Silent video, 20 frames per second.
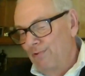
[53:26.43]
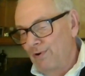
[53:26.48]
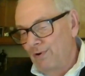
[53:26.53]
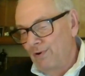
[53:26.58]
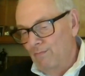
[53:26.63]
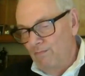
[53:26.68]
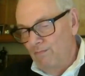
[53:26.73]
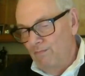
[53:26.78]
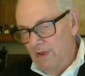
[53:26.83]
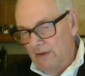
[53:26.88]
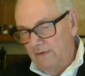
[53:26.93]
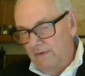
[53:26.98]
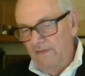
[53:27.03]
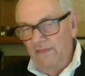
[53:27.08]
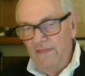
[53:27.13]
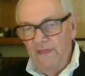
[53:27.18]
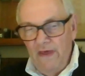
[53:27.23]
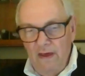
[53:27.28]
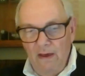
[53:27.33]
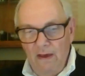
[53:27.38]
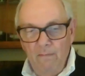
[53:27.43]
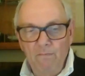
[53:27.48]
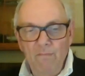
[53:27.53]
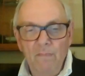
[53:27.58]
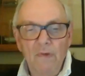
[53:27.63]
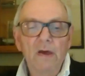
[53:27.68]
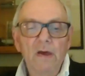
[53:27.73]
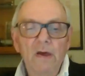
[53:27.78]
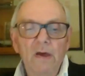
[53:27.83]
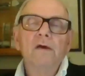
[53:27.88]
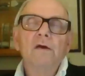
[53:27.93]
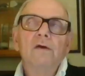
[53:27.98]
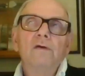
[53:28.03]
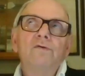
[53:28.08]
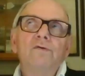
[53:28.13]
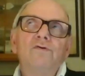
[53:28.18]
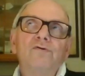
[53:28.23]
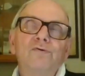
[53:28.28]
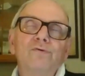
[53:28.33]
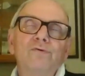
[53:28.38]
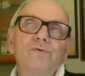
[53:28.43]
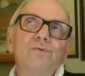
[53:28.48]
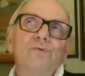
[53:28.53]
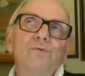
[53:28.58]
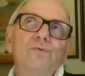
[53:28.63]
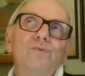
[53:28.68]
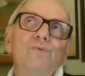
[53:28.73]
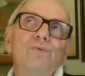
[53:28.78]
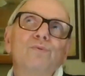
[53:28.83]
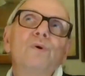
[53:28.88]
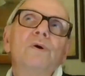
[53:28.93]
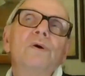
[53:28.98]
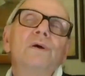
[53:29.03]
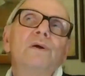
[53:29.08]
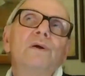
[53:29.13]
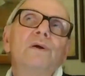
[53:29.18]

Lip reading: permit them to